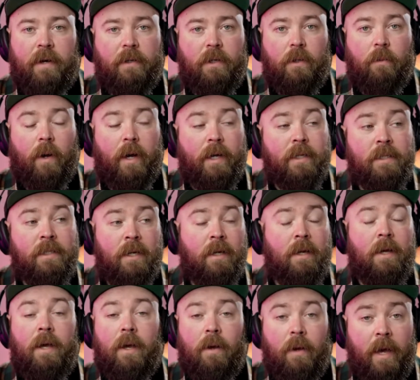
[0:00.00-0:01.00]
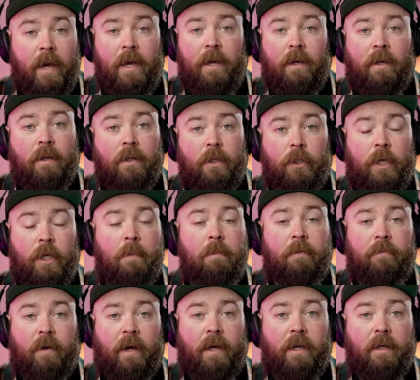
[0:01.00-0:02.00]
wise, hey,
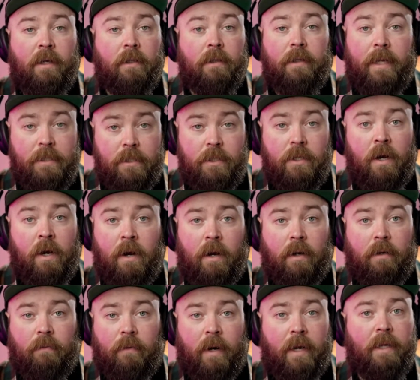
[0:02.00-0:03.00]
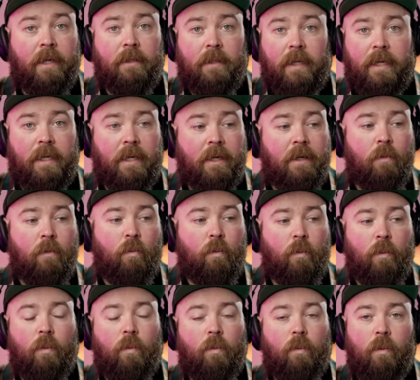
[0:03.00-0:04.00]
Shopify, let's talk, right? Like,
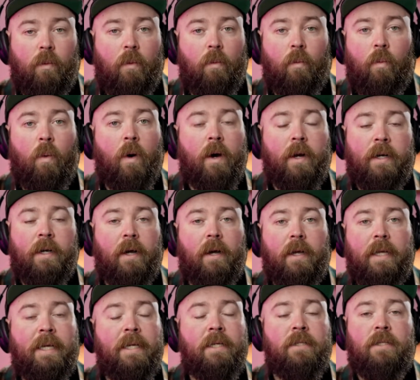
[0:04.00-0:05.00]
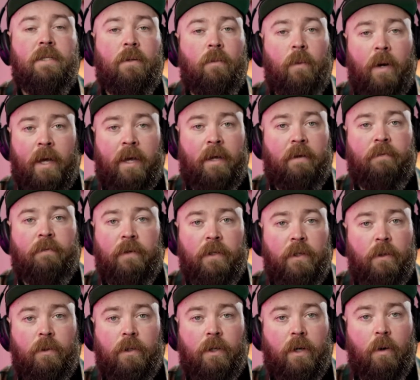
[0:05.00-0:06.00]
what an easy way for
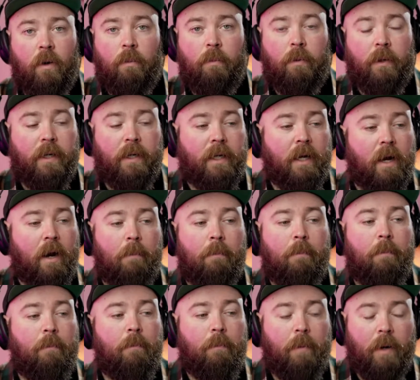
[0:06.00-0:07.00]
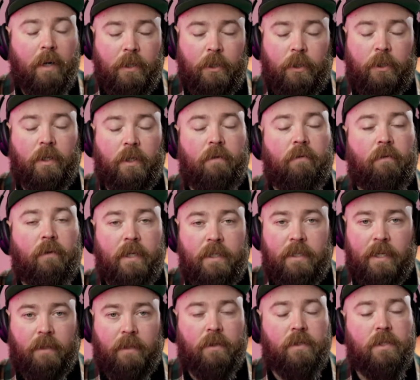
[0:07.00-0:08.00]
you to go bring a bunch of
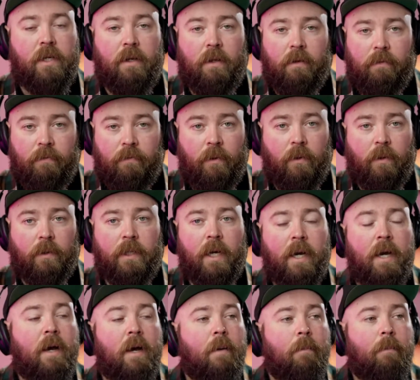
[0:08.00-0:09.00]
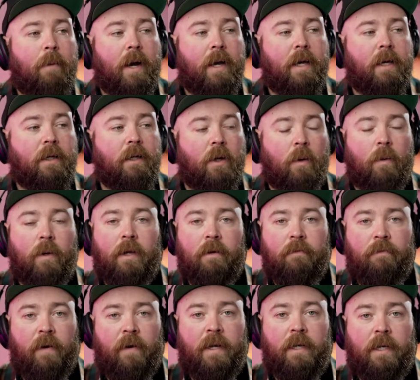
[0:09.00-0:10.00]
retailers into the fold by going and
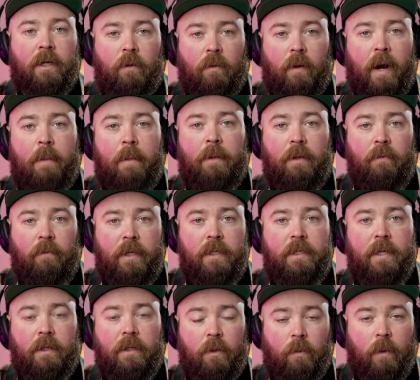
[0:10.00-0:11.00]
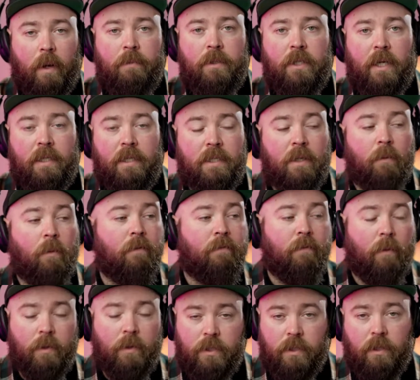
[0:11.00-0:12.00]
finding crappy retailer websites that were
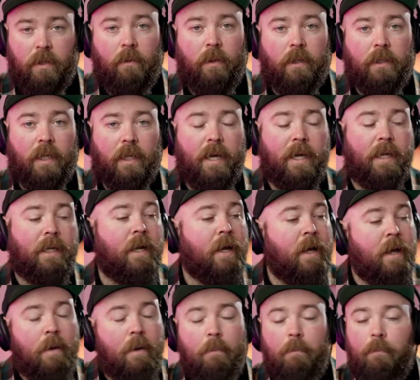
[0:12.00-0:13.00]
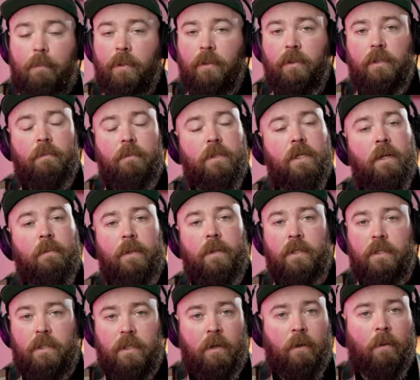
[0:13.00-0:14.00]
forced to go online, build them something
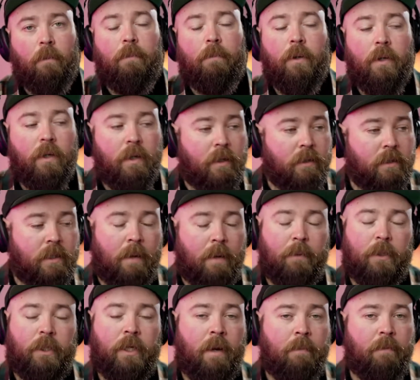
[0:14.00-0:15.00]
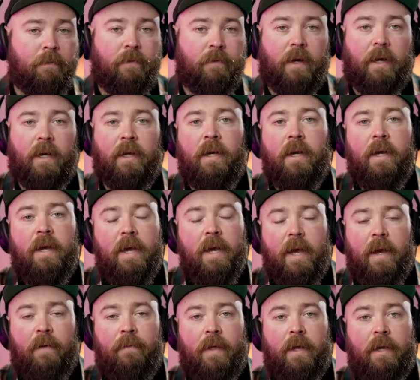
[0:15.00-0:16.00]
dope, put it on top of Shopify,
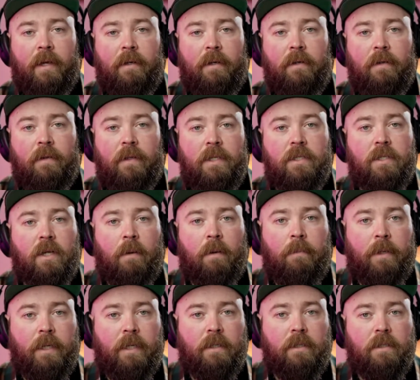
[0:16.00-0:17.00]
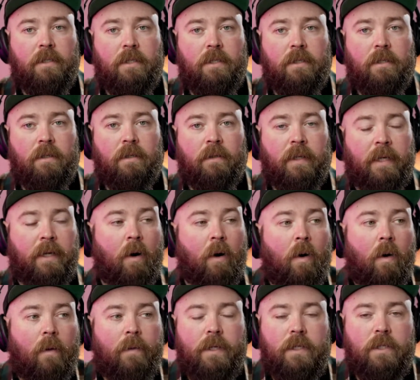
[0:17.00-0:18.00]
and then these companies, like
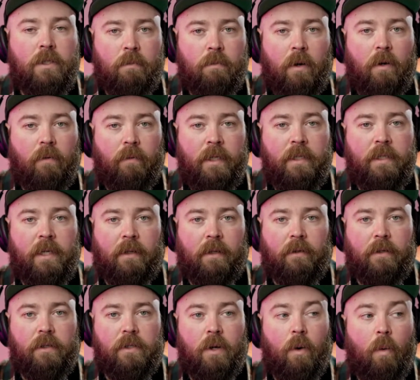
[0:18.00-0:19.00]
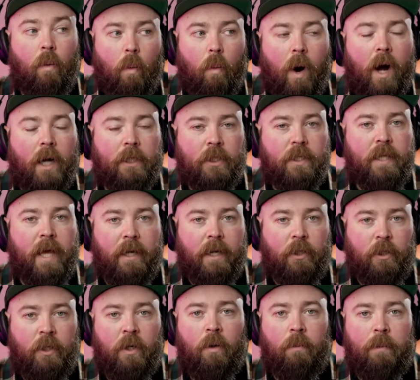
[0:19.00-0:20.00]
all these small retailers, watch that
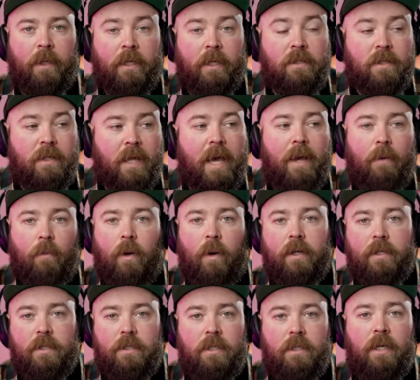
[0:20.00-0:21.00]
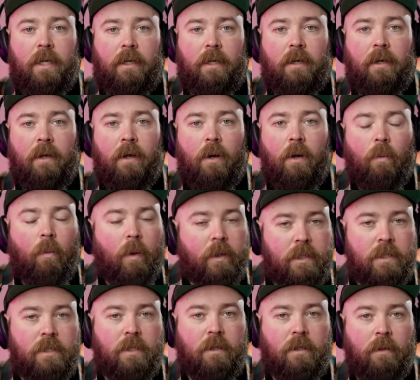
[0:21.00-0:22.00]
show because they want to see, what
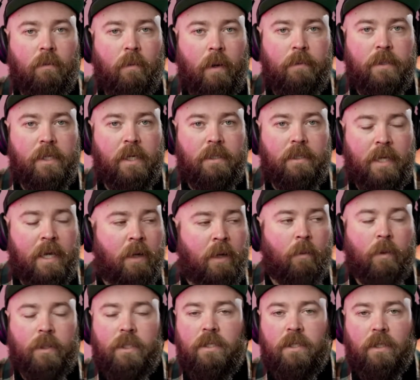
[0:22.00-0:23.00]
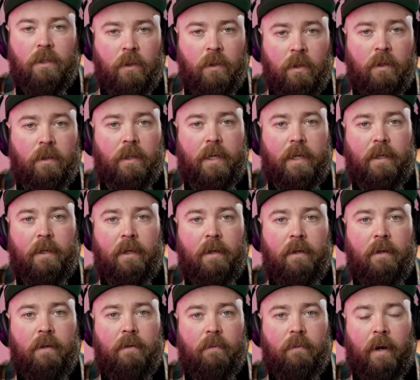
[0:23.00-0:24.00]
does a good website take? What does it look like,
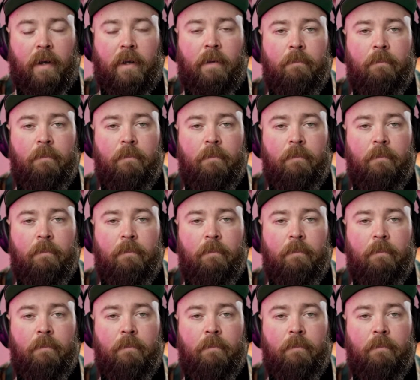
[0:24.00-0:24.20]
right?